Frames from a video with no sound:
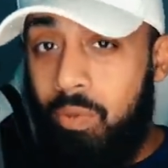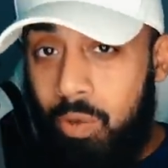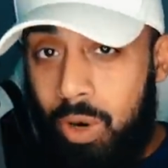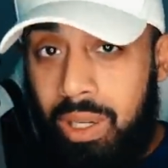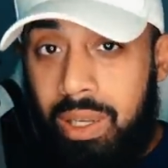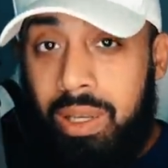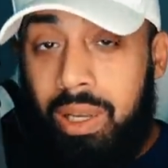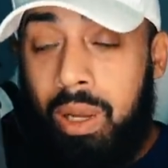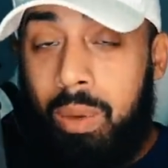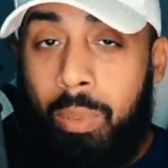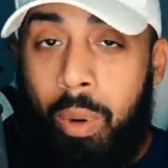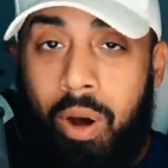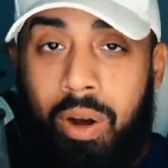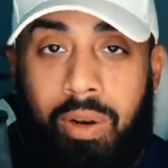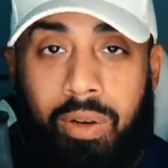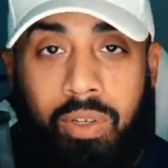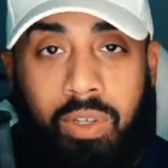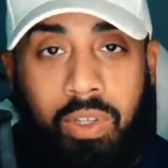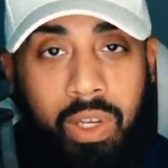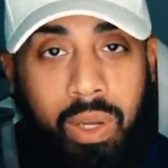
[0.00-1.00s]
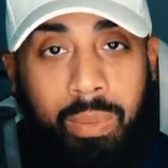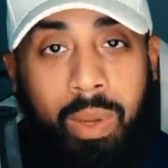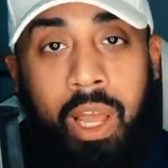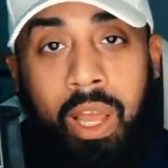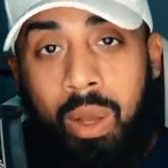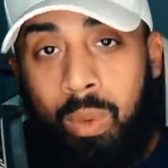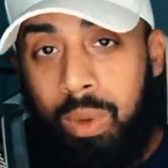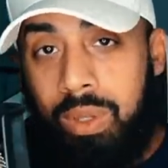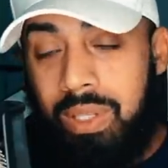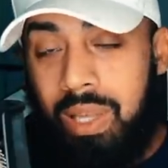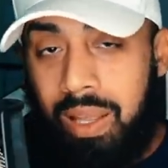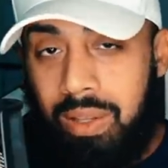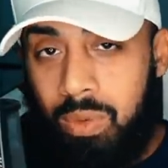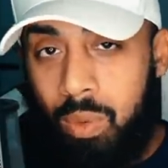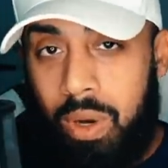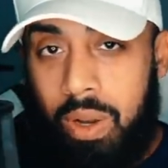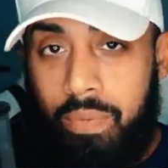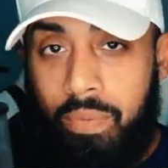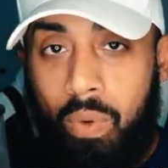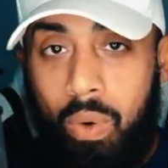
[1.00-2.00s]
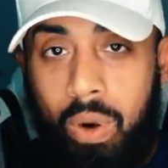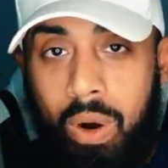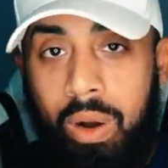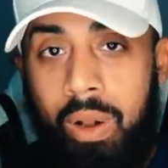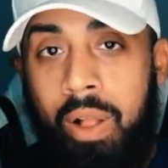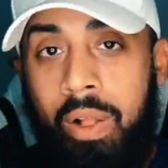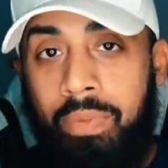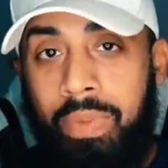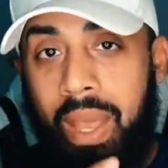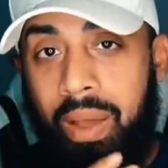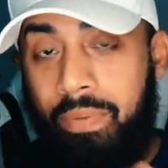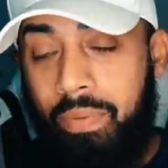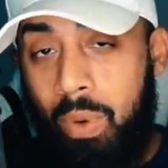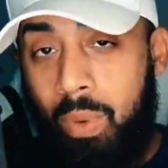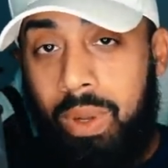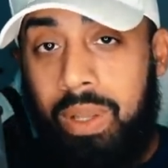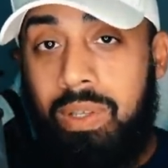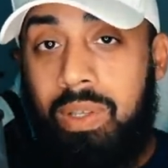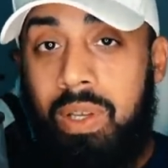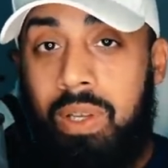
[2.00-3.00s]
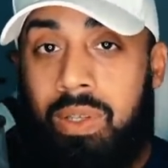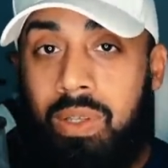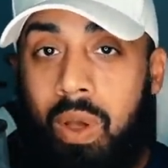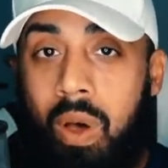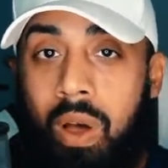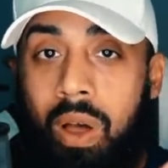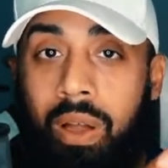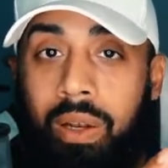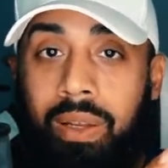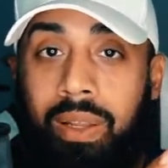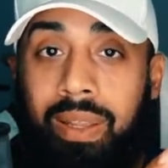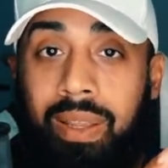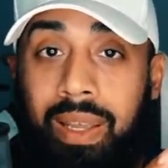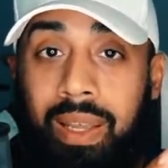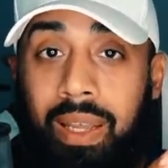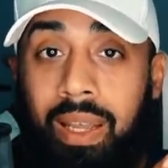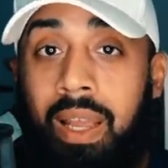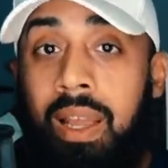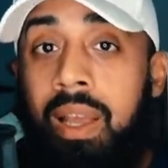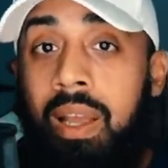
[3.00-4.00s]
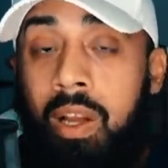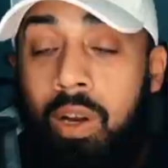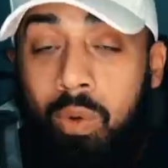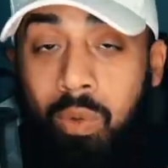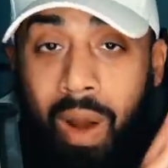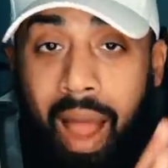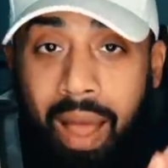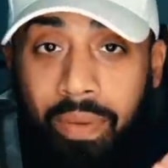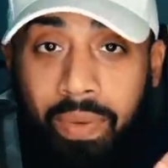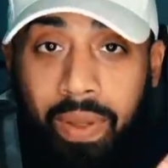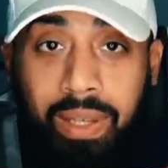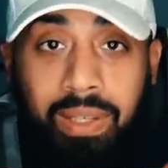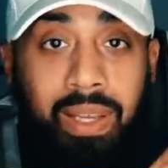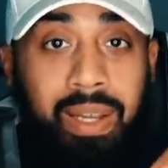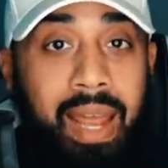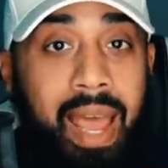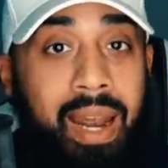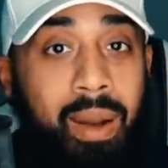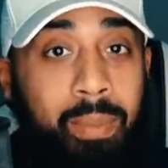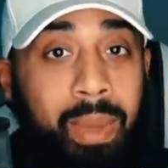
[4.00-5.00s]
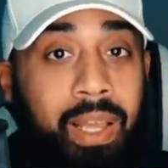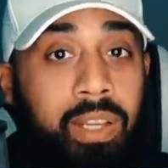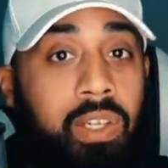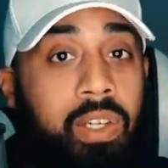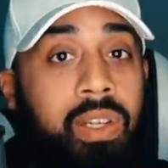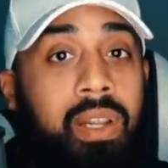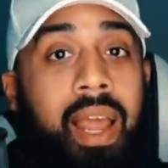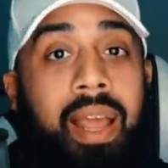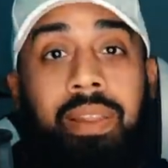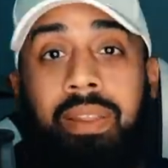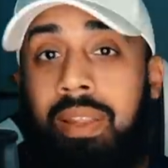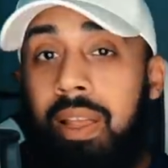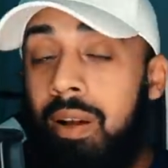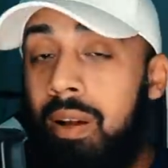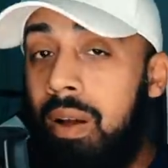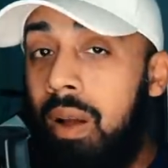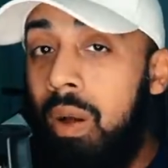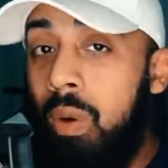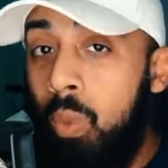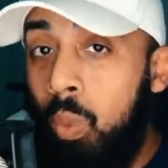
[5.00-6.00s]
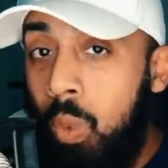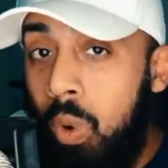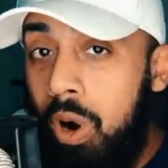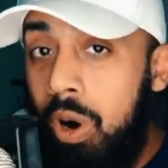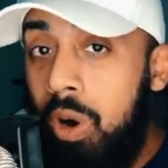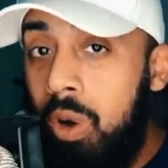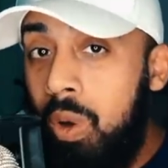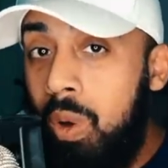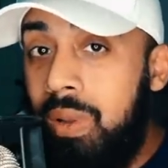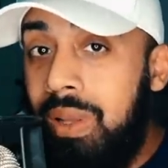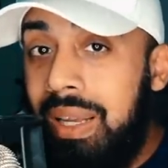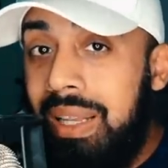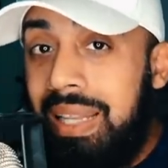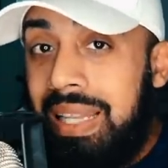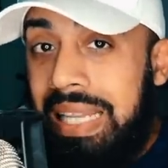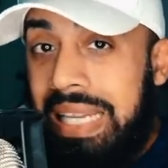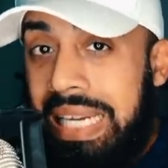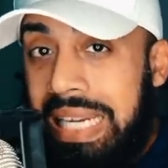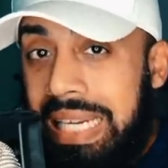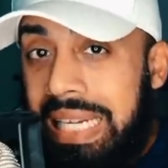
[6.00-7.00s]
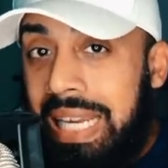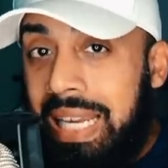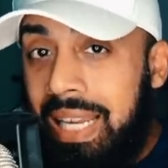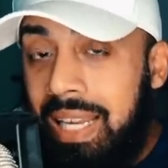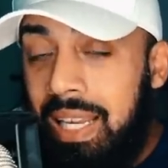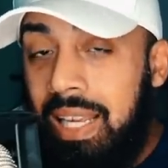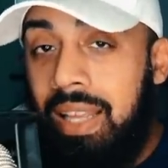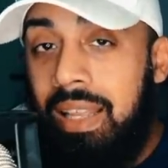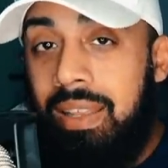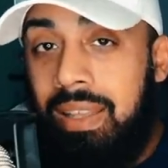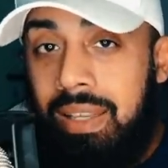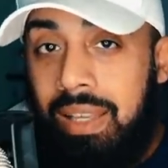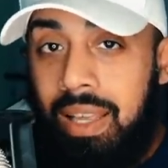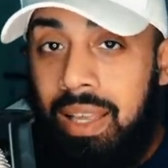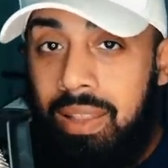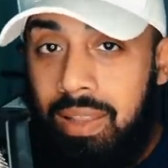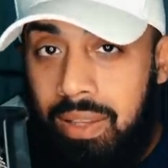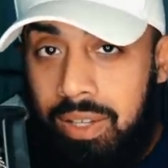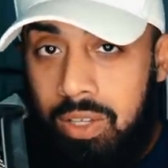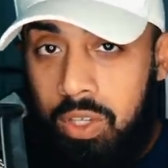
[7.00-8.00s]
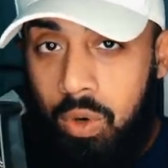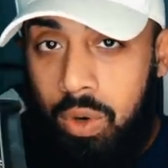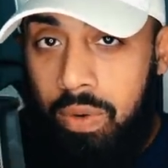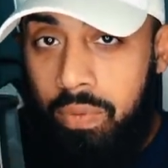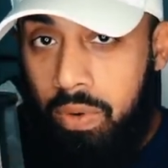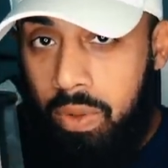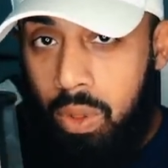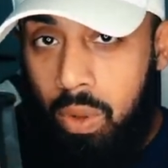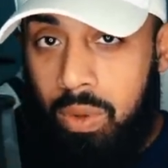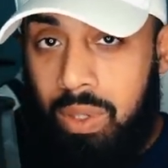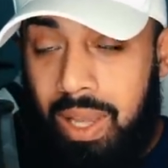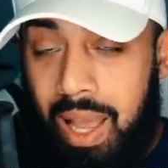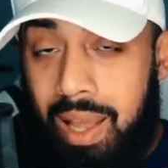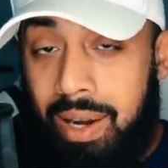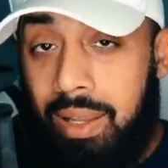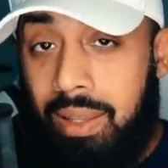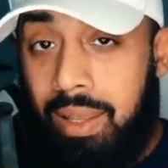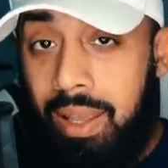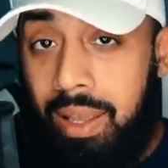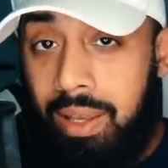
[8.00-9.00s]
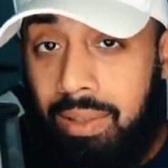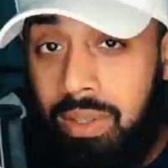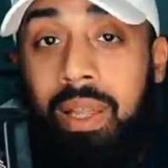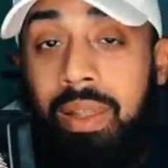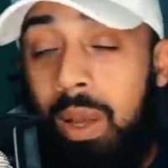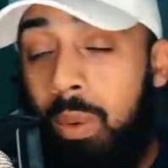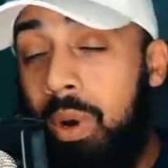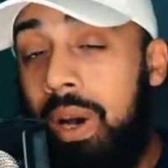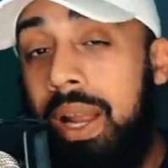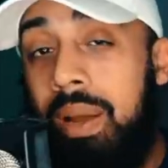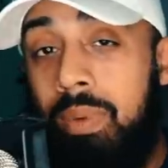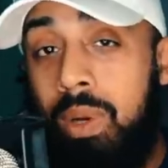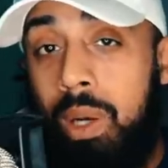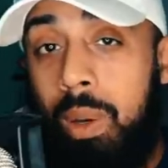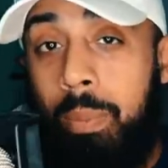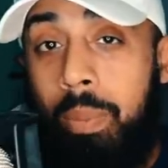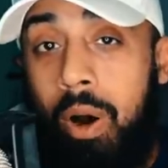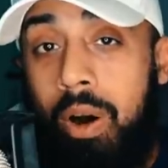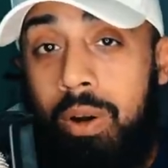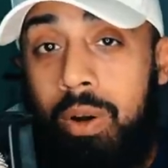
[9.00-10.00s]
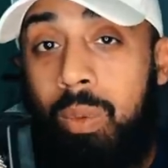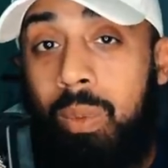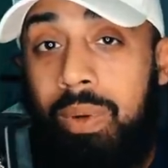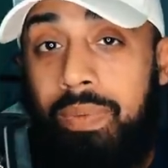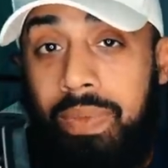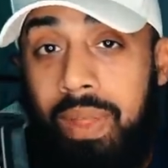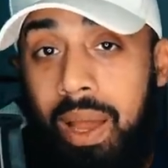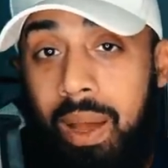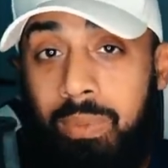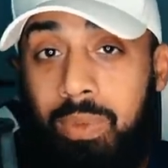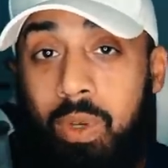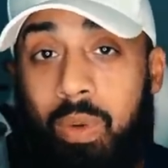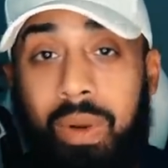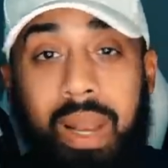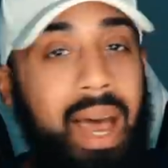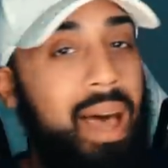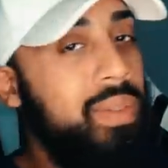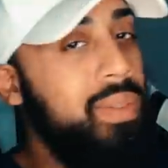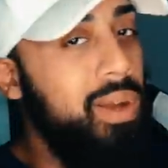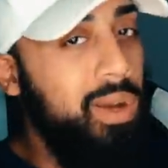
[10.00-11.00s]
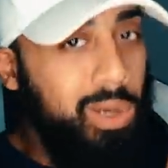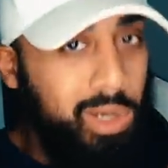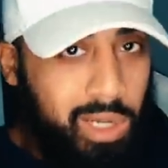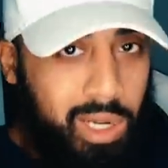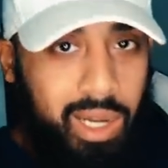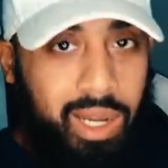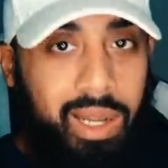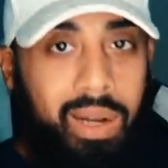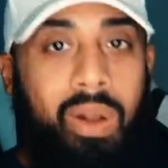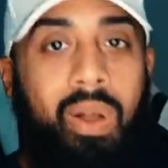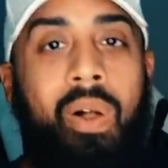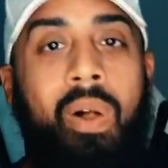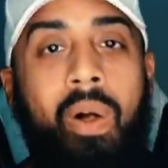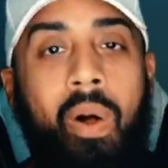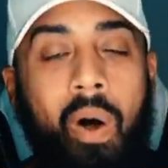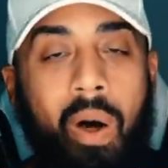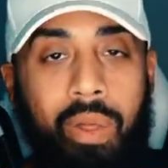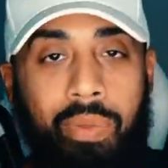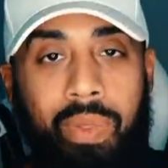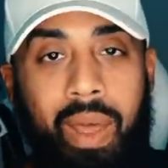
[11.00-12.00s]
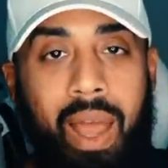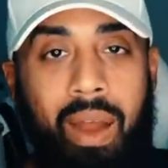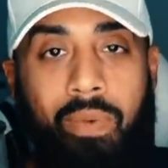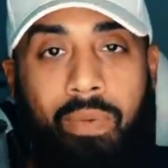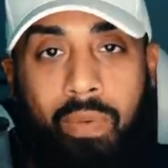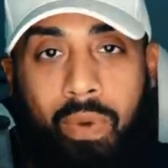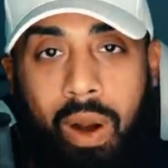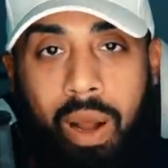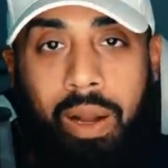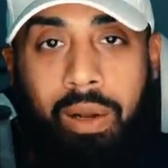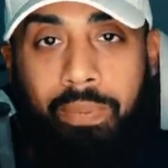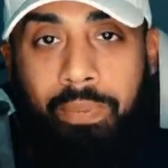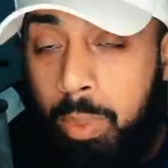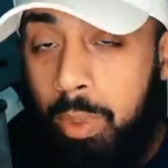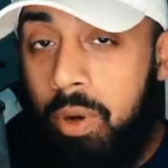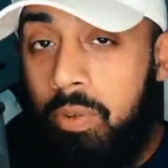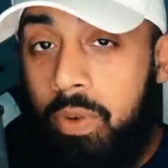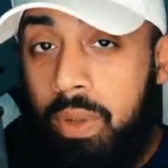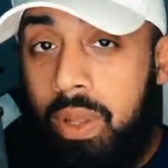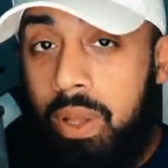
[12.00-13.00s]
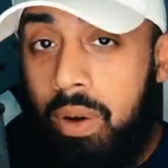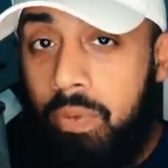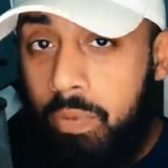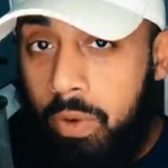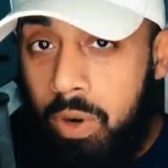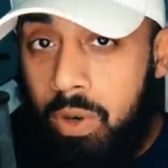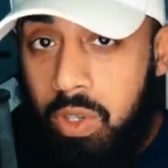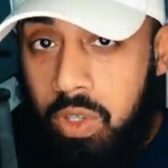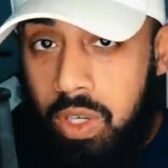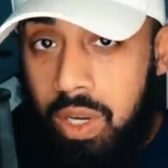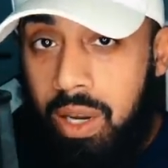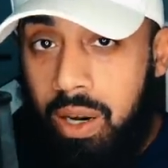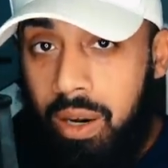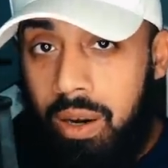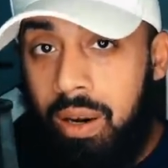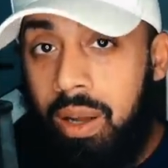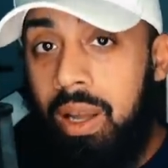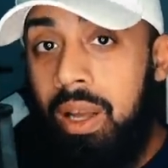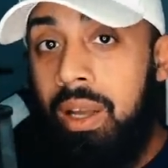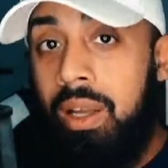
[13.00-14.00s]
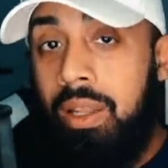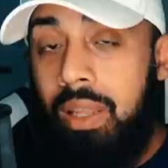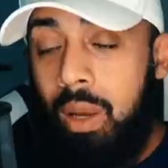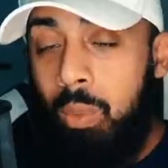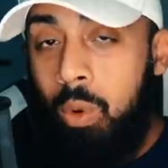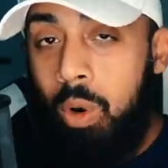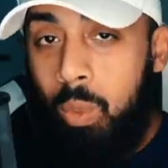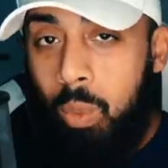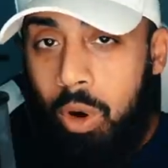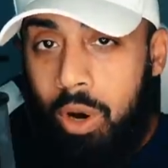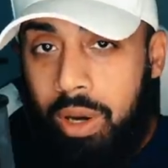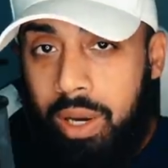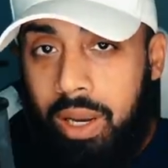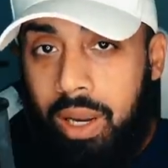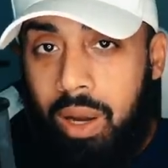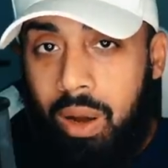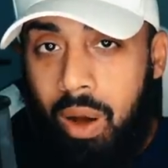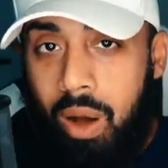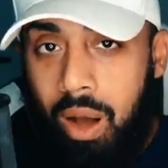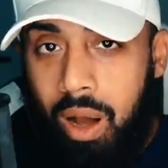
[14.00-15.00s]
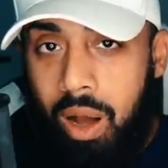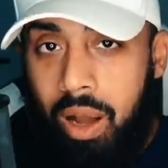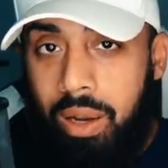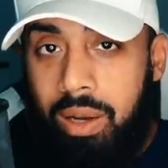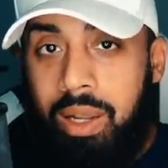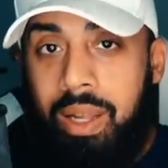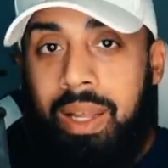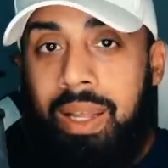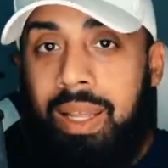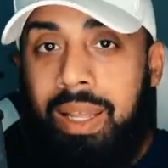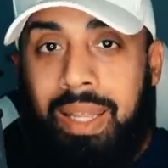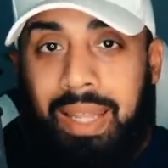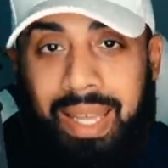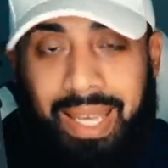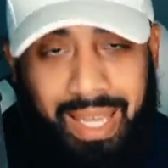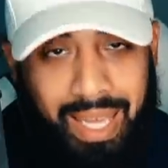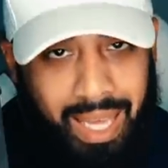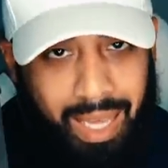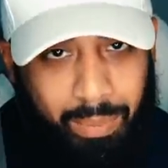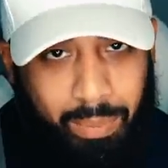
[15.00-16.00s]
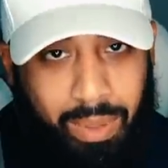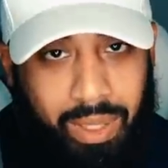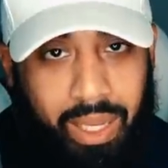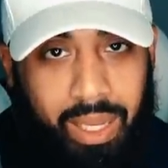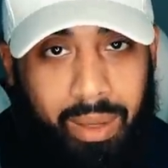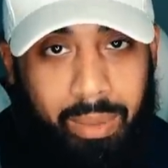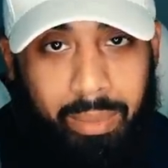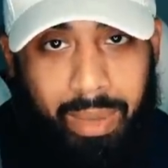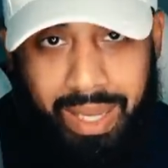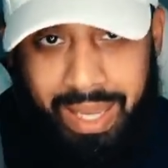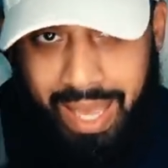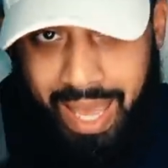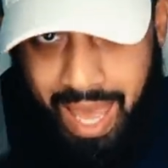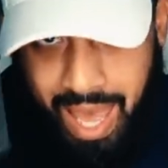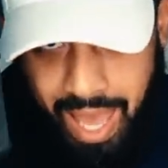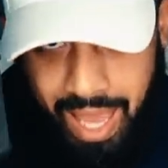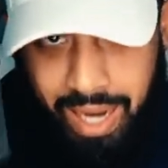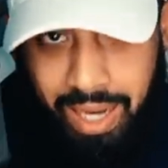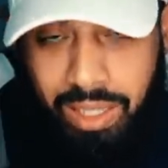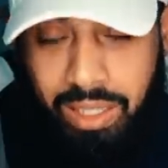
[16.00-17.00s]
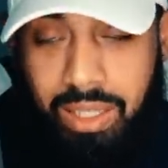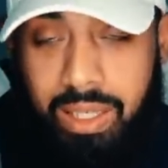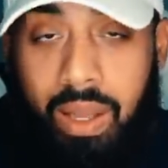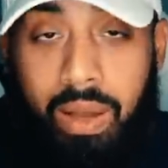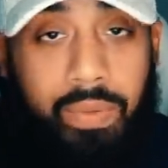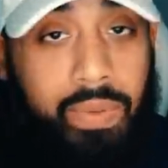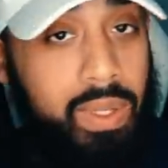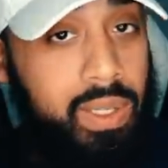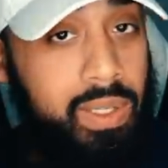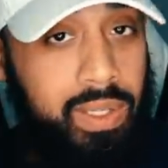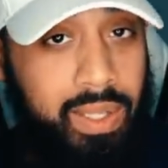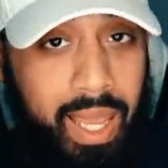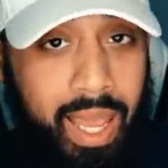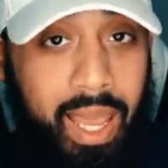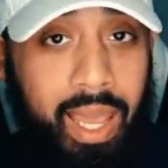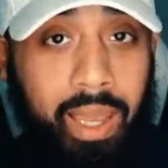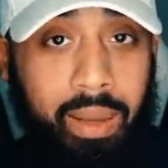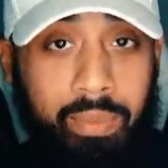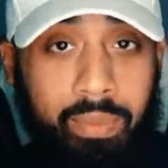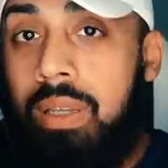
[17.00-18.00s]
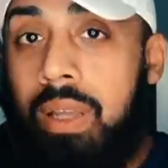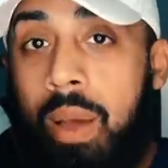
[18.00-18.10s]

really good partnership with 1024 that focuses on the graphics and animation and they're world leading in the industry for those kind of things. They were able to partner with them so now they're good on that front. But for their first year, they were working on the gameplay mechanics of this game.